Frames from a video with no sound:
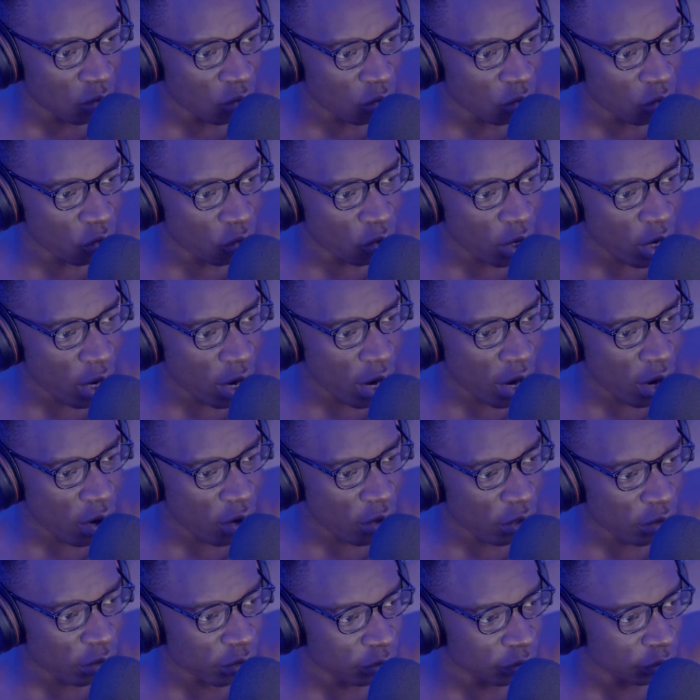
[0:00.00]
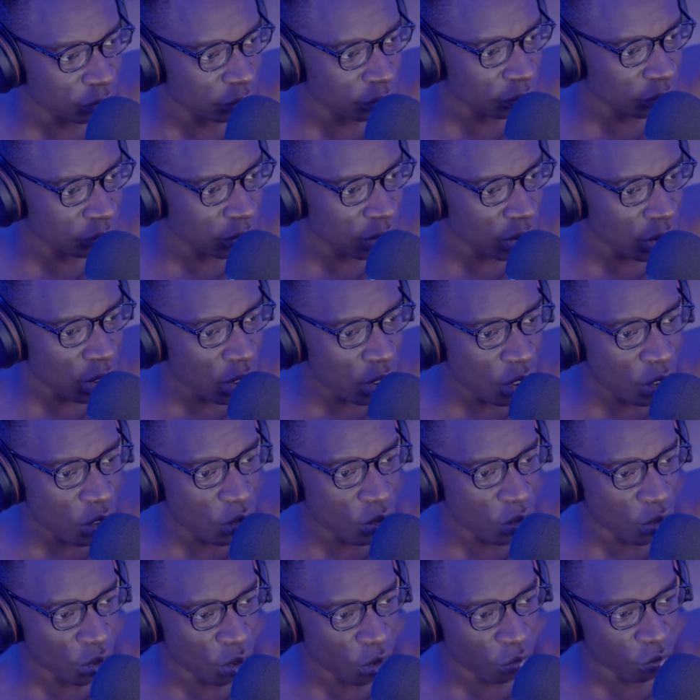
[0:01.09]
Rare
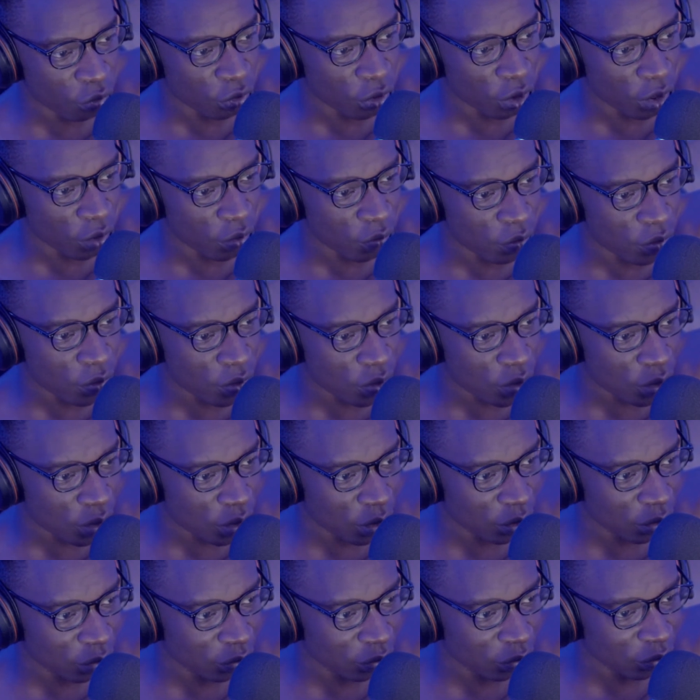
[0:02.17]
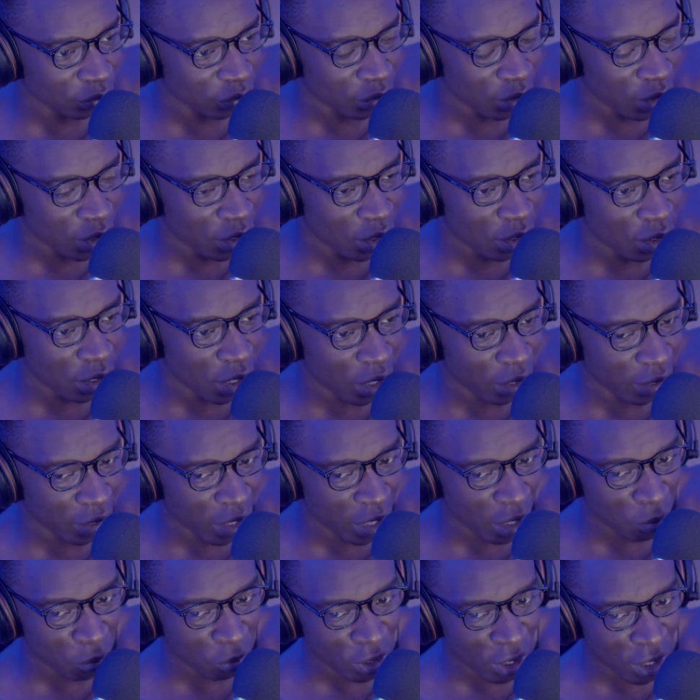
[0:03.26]
Sea of Thieves, a
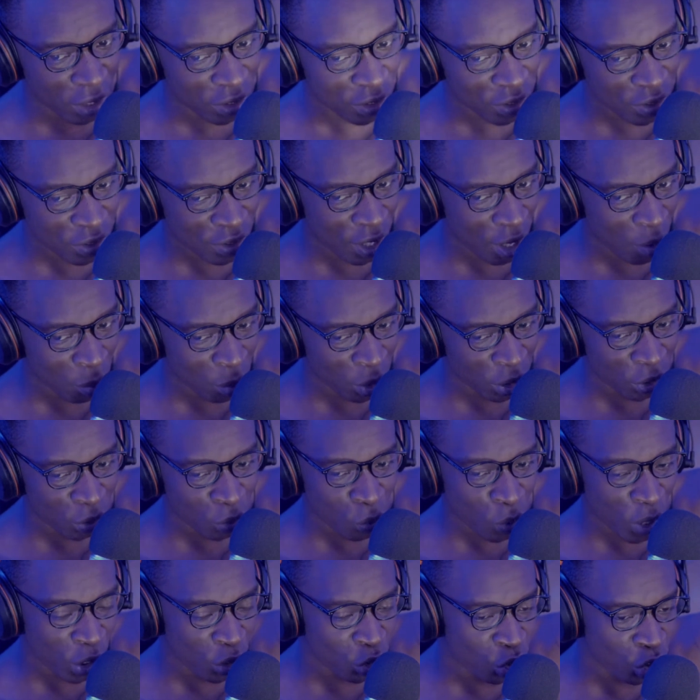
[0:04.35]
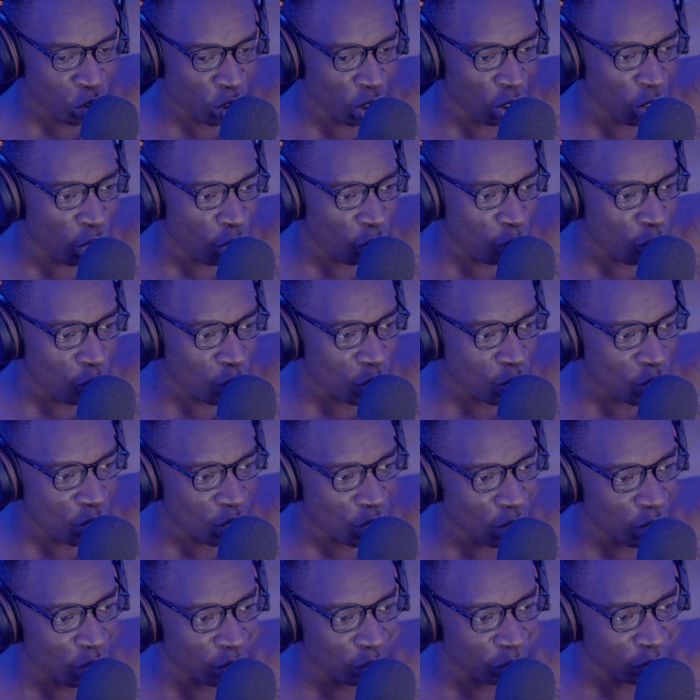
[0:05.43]
game that Summit 1G
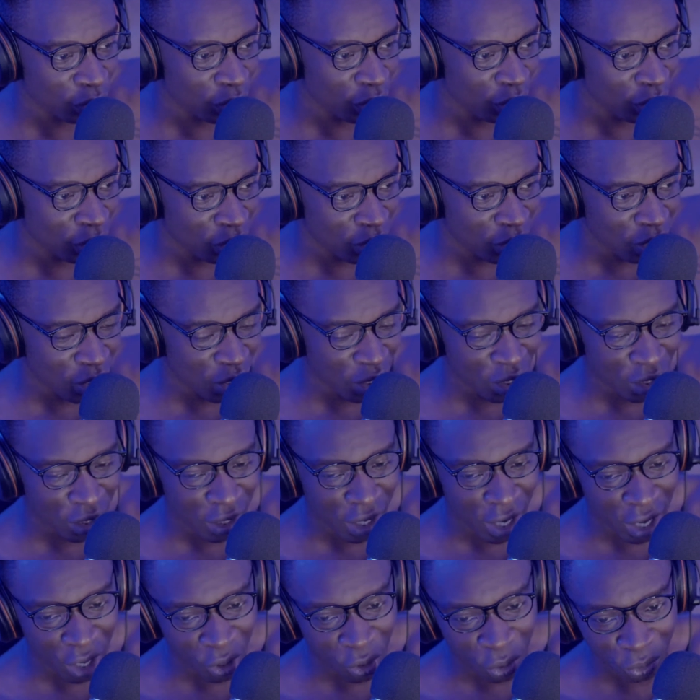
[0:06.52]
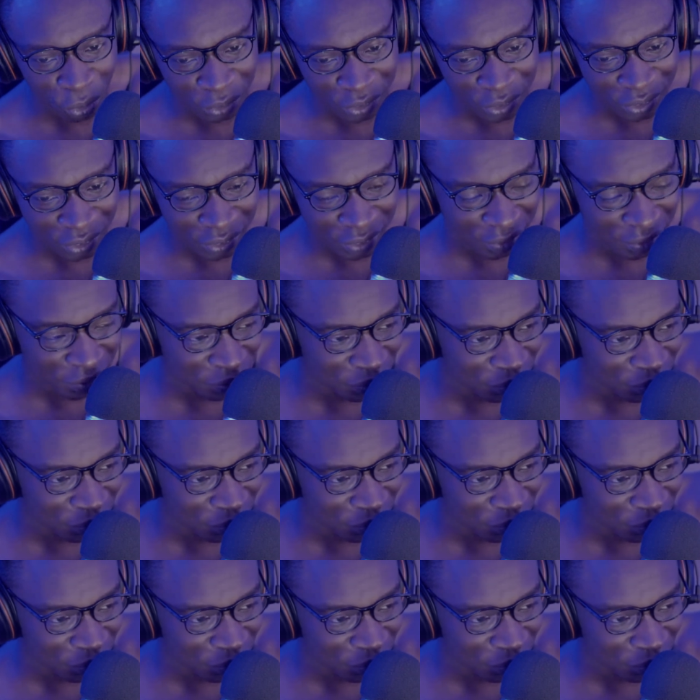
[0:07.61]
loves a lot.